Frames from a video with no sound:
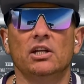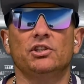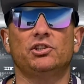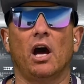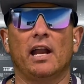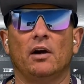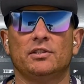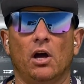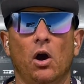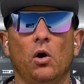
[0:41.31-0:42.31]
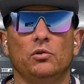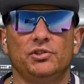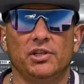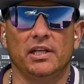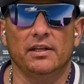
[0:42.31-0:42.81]
Shout out to
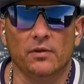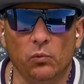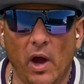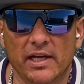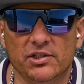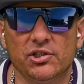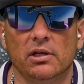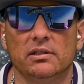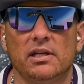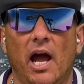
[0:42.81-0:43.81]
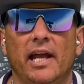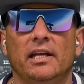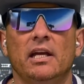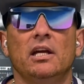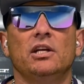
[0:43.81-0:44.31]
OG and the White Shug
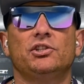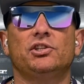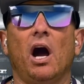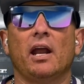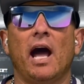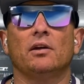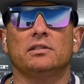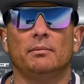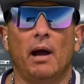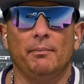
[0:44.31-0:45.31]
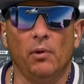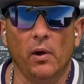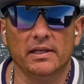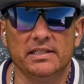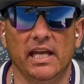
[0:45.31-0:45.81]
Night. Shout out to my
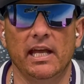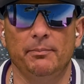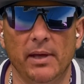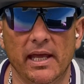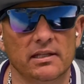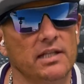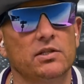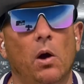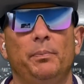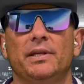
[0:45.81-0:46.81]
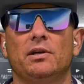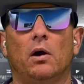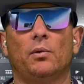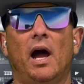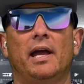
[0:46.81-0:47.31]
boy TB. Let's hope he's
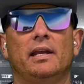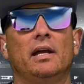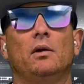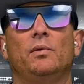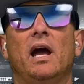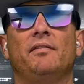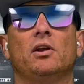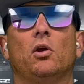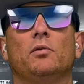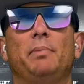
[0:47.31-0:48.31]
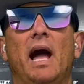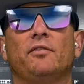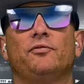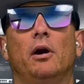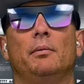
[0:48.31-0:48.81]
all right. We haven't heard
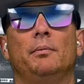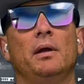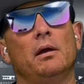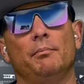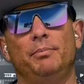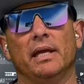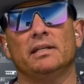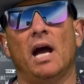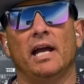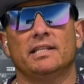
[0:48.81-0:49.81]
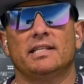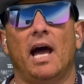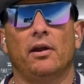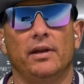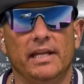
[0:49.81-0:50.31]
back from him. Big night
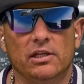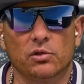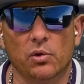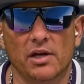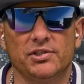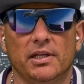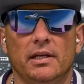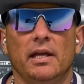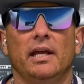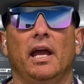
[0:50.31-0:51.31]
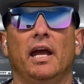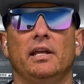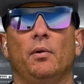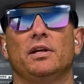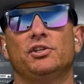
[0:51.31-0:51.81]
Saturday. crushed it.
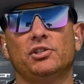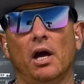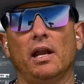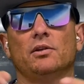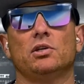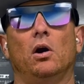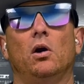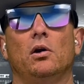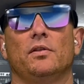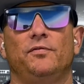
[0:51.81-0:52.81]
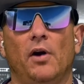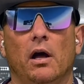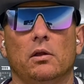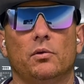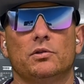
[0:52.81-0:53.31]
Anyway, shout out to all the
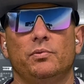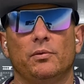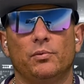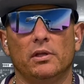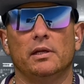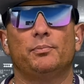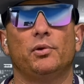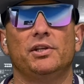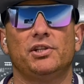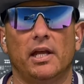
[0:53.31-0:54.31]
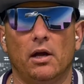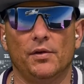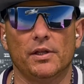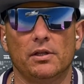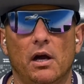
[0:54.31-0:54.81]
followers. We really appreciate
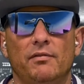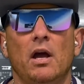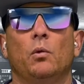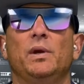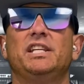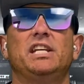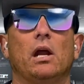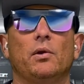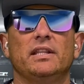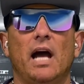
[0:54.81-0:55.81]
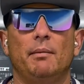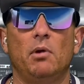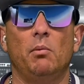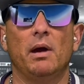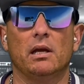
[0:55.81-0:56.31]
all the love. We carried that
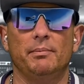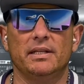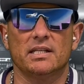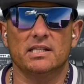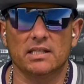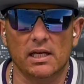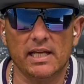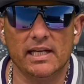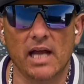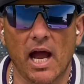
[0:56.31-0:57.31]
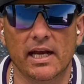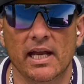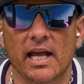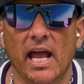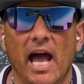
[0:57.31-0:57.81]
momentum into Sunday
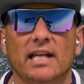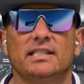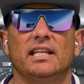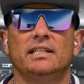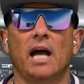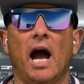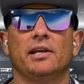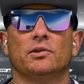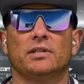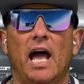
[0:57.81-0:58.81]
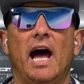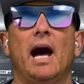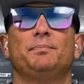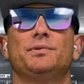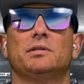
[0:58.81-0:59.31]
night as the Niners
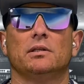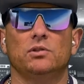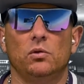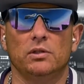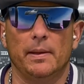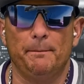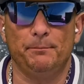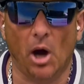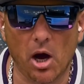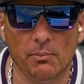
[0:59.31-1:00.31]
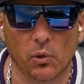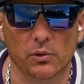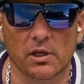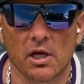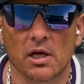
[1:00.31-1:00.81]
absolutely
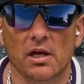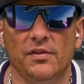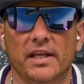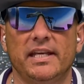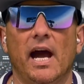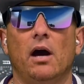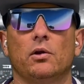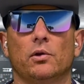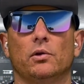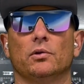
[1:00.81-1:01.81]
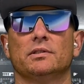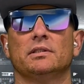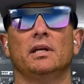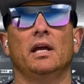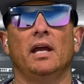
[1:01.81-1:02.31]
pummeled the
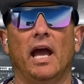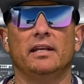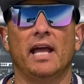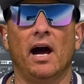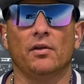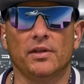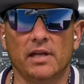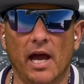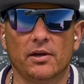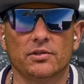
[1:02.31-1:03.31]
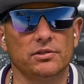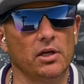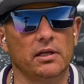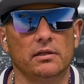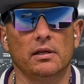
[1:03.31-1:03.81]
Cowgirls. And now the Niners
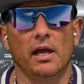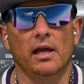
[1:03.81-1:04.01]
looking